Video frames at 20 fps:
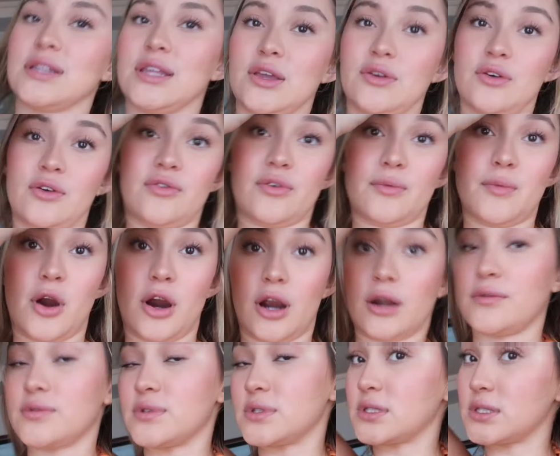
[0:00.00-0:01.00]
new from
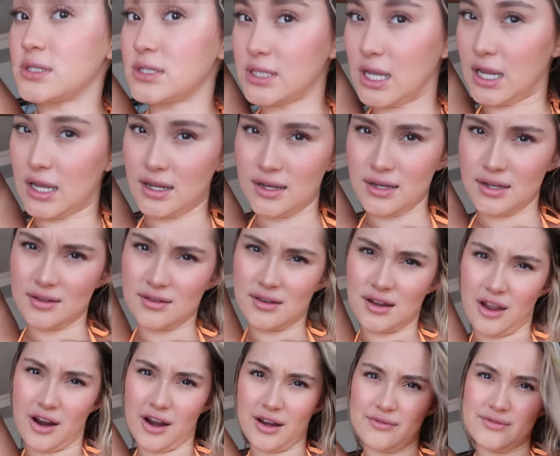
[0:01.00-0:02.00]
Heart of
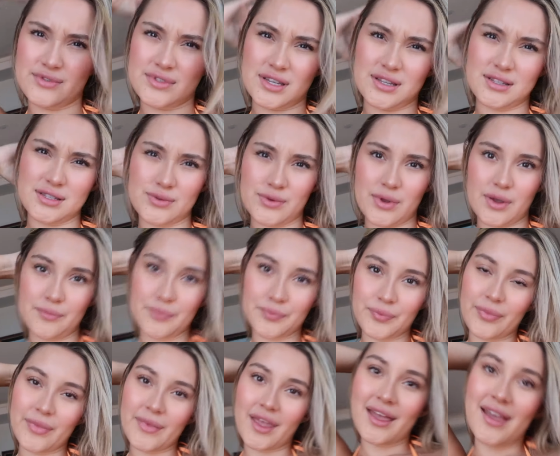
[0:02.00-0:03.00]
Sun, Heart of Sun
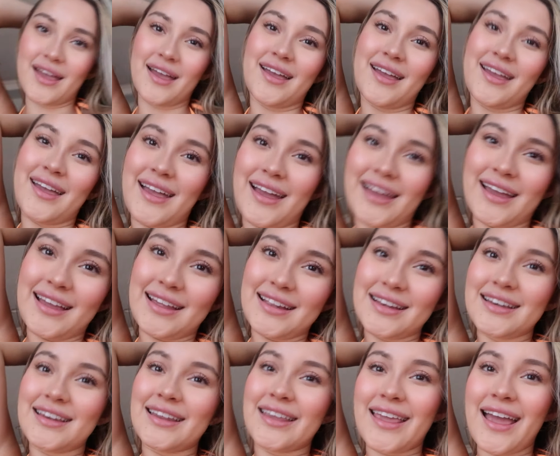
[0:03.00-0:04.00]
Swim.
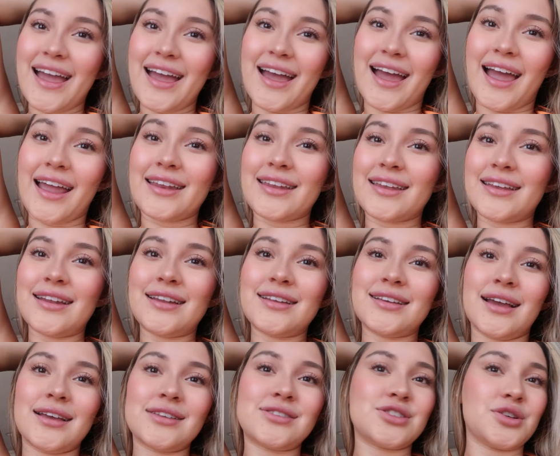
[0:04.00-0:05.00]
And yeah, I
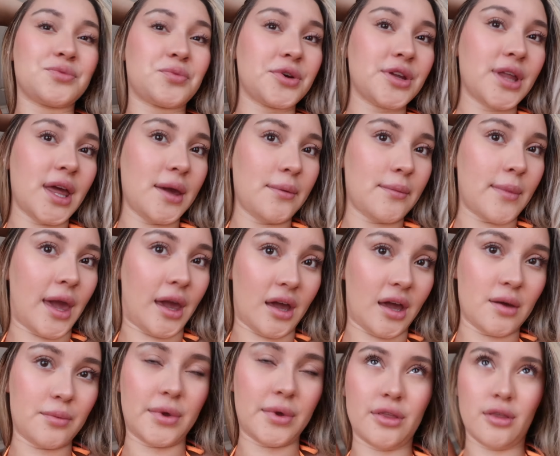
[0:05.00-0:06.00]
did super light
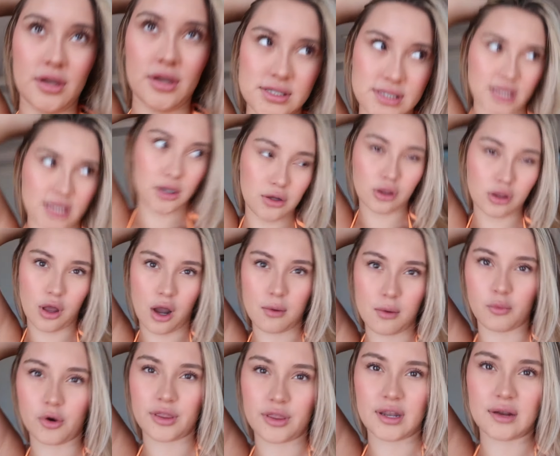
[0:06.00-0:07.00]
makeup. It looks like a
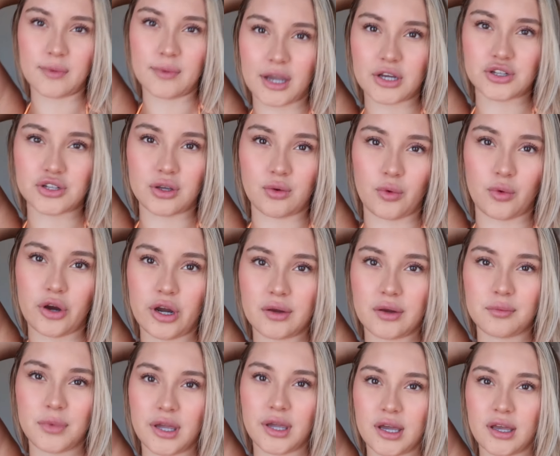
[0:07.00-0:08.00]
lot more than I'm actually
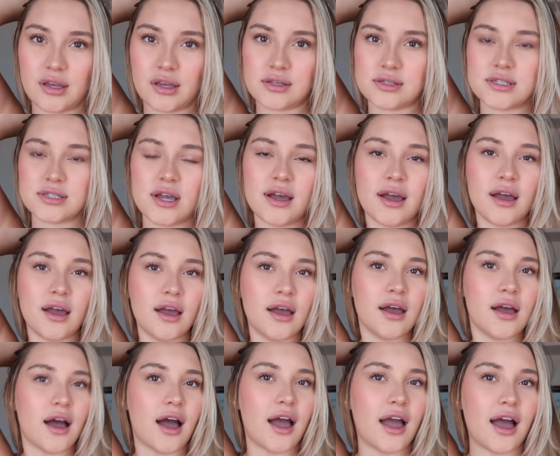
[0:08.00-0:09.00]
wearing because
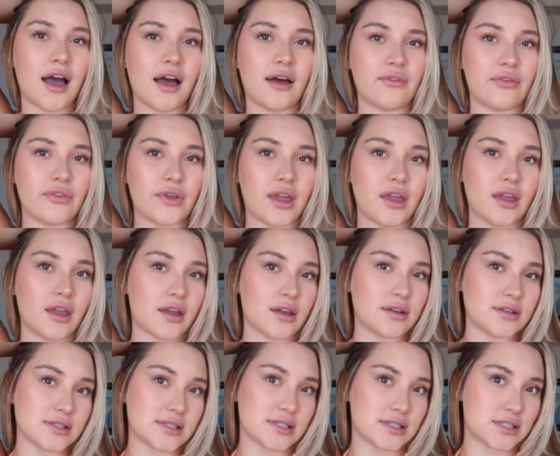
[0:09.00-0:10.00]
I have
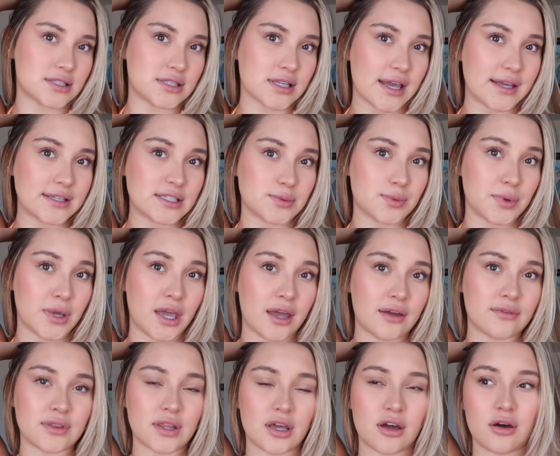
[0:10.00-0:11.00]
like
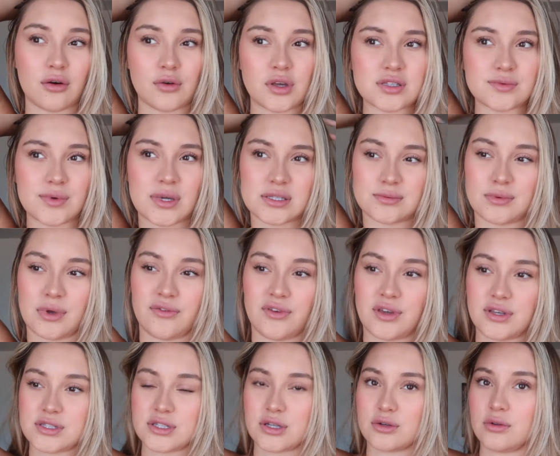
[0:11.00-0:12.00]
SPF and that always makes my
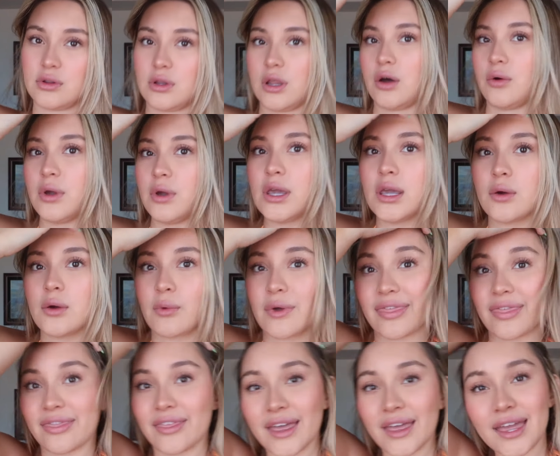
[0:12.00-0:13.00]
face glowy
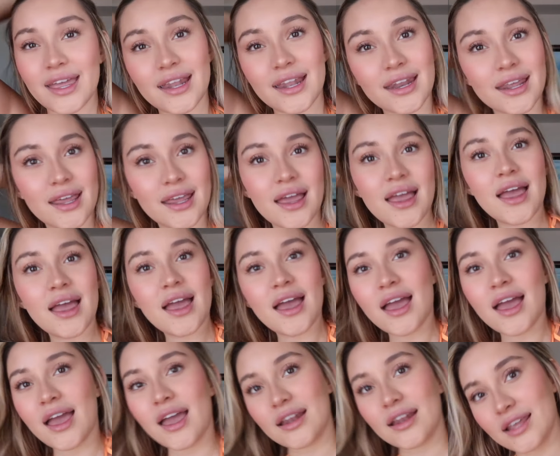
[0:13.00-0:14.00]
with sun.
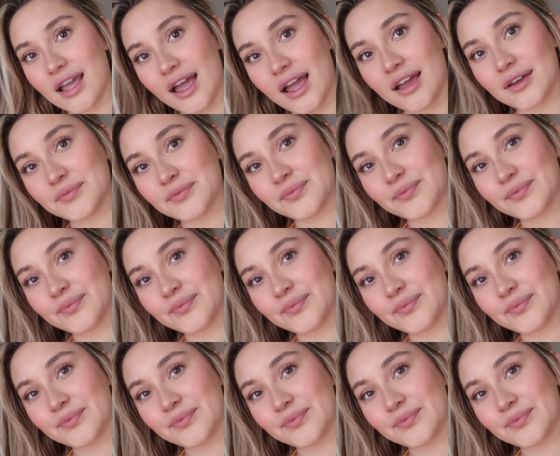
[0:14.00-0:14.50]
And yeah,